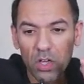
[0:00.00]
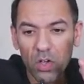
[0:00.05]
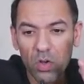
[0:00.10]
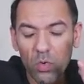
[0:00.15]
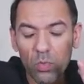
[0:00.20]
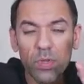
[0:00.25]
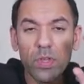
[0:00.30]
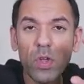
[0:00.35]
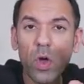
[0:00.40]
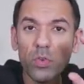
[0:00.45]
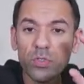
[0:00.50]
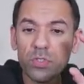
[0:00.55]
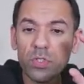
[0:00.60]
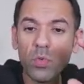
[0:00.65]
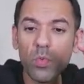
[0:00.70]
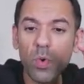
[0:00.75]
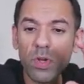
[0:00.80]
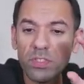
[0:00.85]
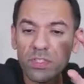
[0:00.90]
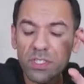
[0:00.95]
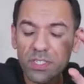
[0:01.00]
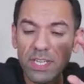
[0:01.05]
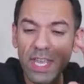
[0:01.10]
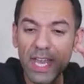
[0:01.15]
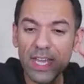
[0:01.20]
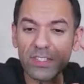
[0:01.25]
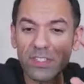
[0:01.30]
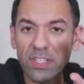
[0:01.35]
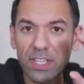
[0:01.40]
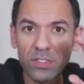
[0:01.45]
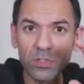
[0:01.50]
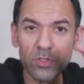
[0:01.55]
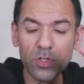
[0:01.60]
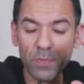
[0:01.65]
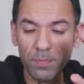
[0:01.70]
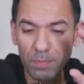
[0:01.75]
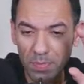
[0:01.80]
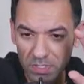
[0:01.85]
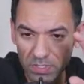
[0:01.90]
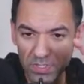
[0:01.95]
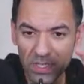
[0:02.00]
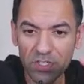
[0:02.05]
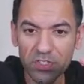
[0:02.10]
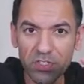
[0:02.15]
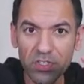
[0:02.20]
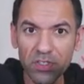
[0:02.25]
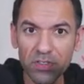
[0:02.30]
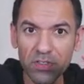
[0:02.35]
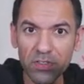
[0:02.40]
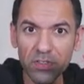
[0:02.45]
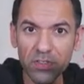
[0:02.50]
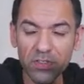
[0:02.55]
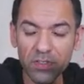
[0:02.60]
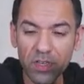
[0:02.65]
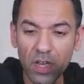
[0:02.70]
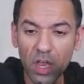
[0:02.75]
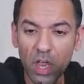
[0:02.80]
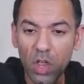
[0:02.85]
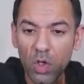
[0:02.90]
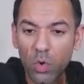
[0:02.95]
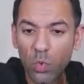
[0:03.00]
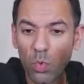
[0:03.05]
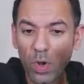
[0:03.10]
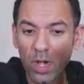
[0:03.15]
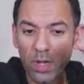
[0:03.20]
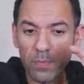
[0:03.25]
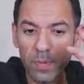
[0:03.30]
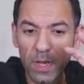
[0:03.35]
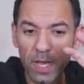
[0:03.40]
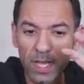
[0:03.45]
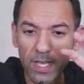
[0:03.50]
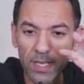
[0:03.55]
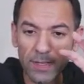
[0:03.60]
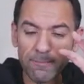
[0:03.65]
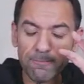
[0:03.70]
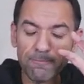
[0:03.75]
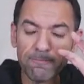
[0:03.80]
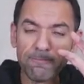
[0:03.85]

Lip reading: we also want to get into a position whereby